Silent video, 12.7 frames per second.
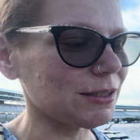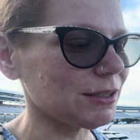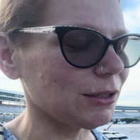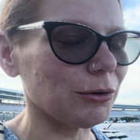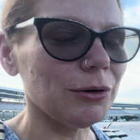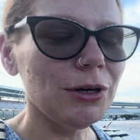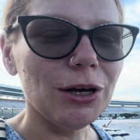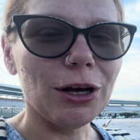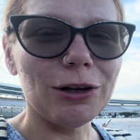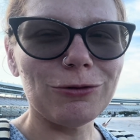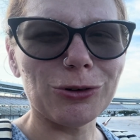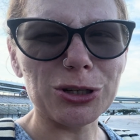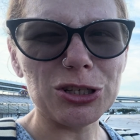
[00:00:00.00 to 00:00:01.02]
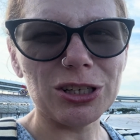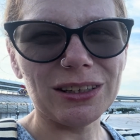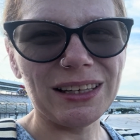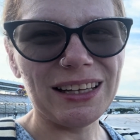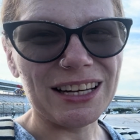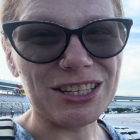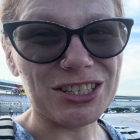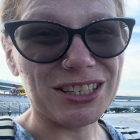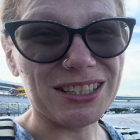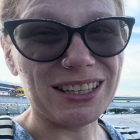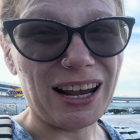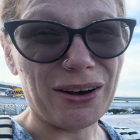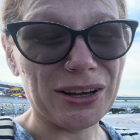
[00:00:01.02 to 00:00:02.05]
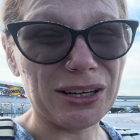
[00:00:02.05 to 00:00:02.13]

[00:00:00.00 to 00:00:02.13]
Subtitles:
So unfortunately, that's just how